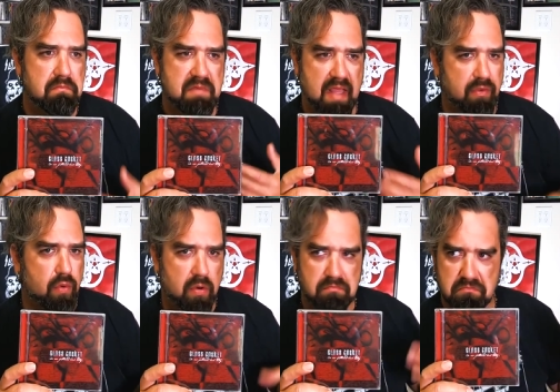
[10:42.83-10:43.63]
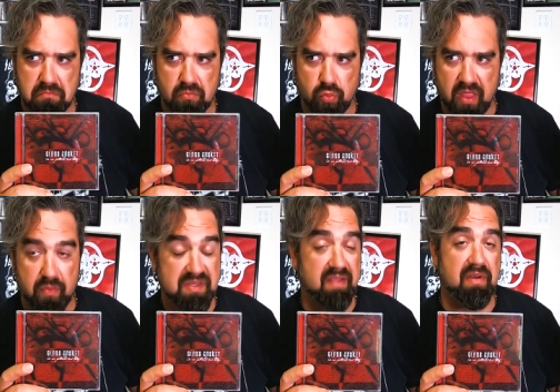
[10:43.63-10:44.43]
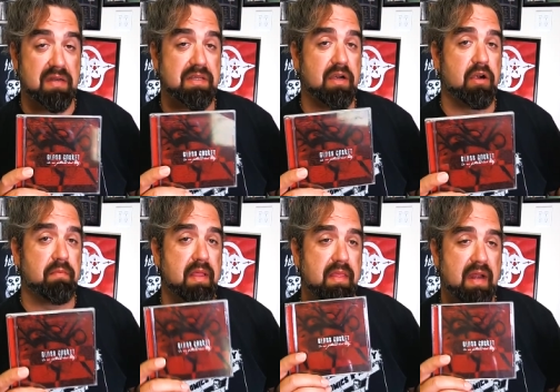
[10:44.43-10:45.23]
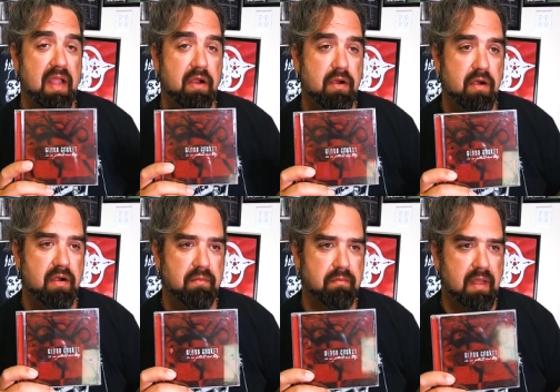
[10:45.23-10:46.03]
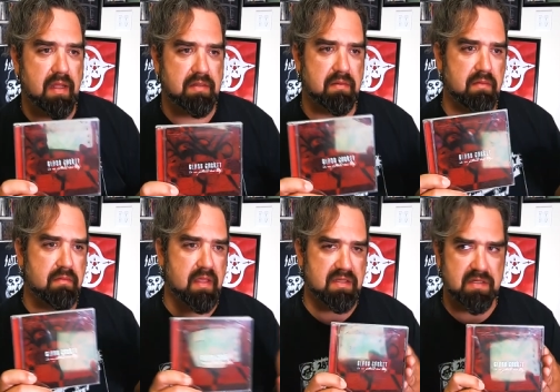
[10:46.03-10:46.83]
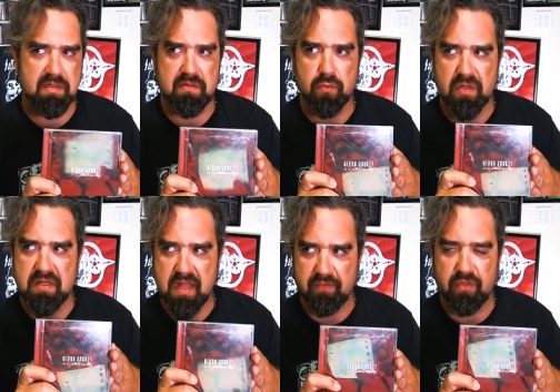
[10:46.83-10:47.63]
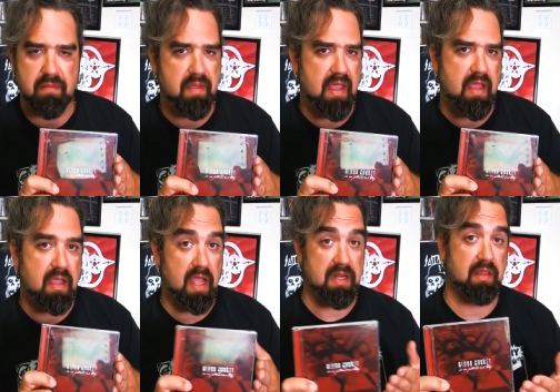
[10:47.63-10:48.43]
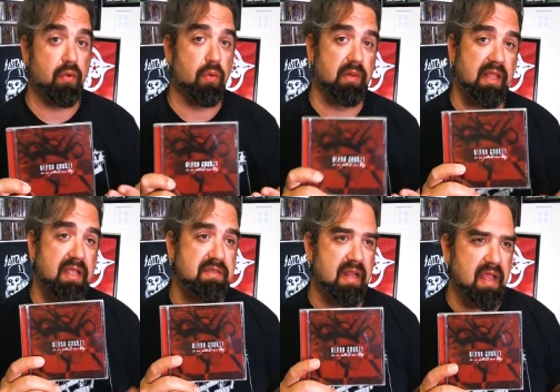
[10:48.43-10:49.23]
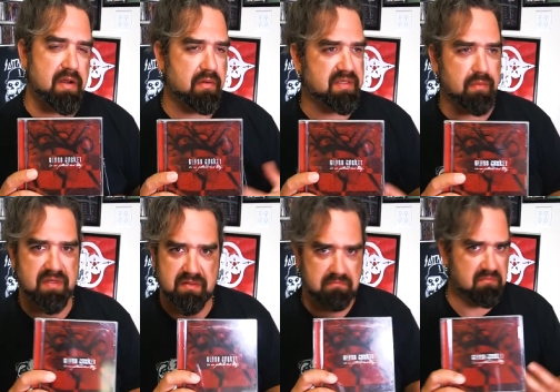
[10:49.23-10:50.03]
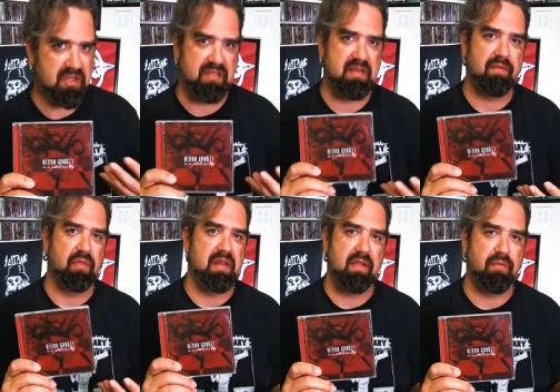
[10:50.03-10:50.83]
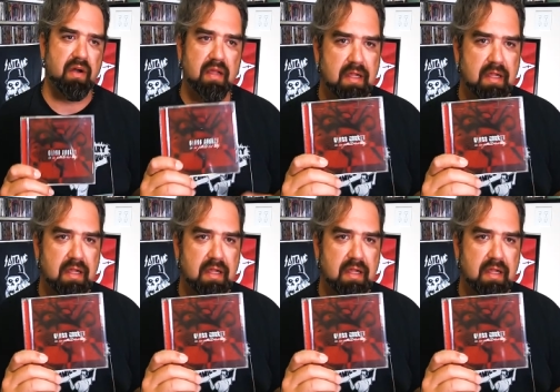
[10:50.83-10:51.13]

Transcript: Deathcore really wasn't even a term that I heard, but this would definitely be a deathcore release, and I noticed it was just definitely different.